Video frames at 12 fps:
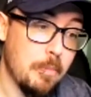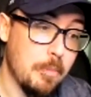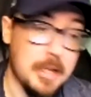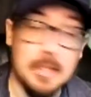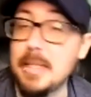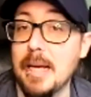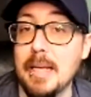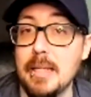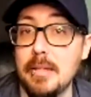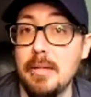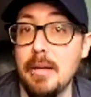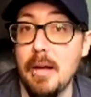My
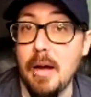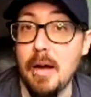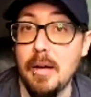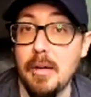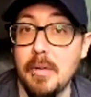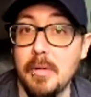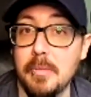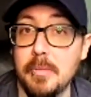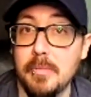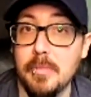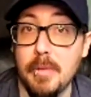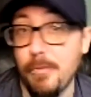second,
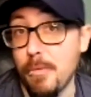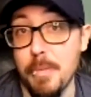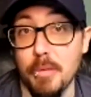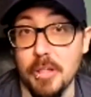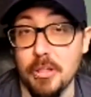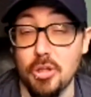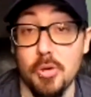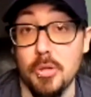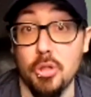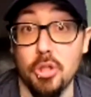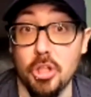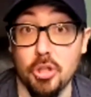for people that are
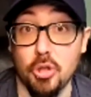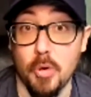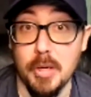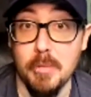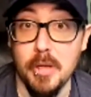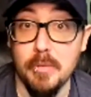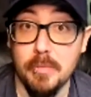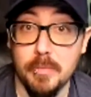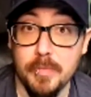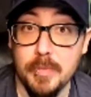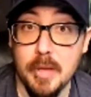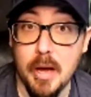just joining me,
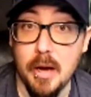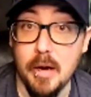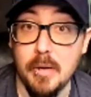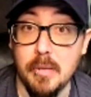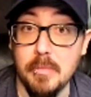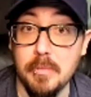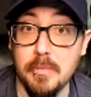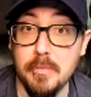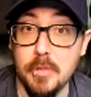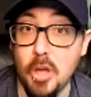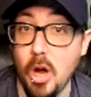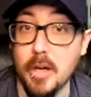
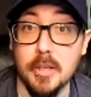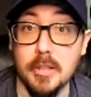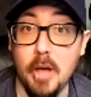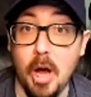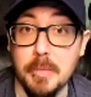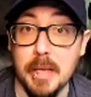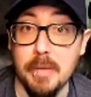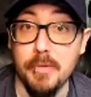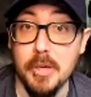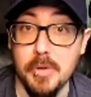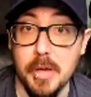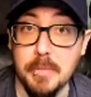talking top 10
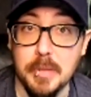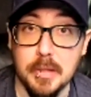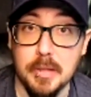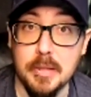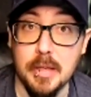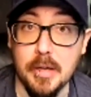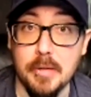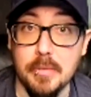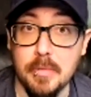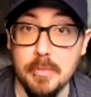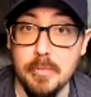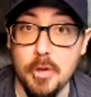video games is tonight.
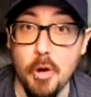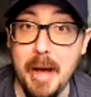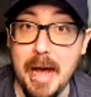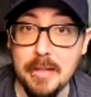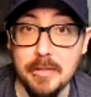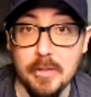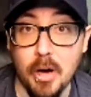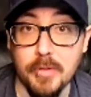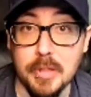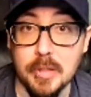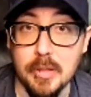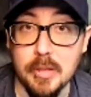No Matt,
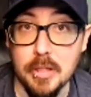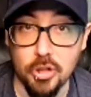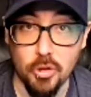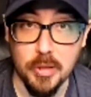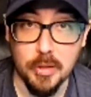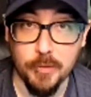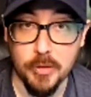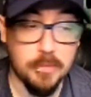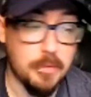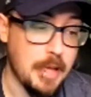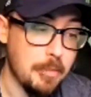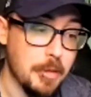obviously. He joined us for
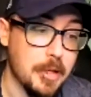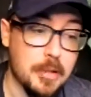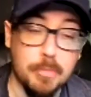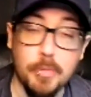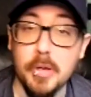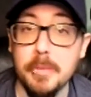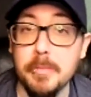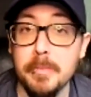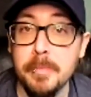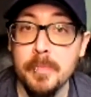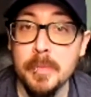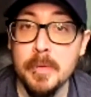10 minutes, but
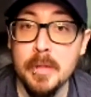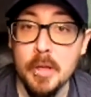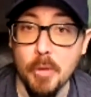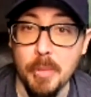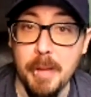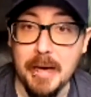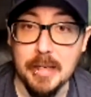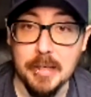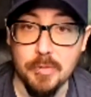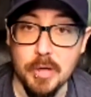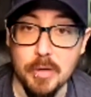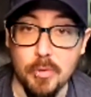he'll be back
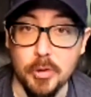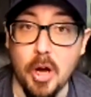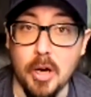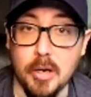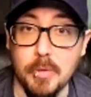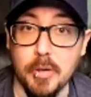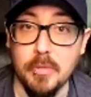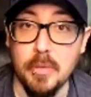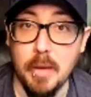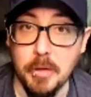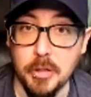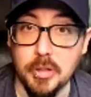next week. We'll talk about
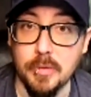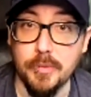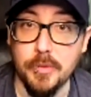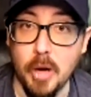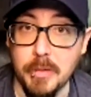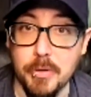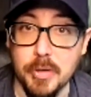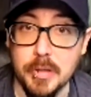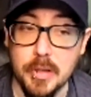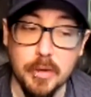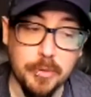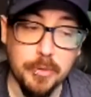a bunch of comic book
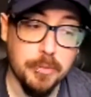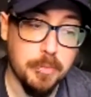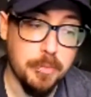stuff.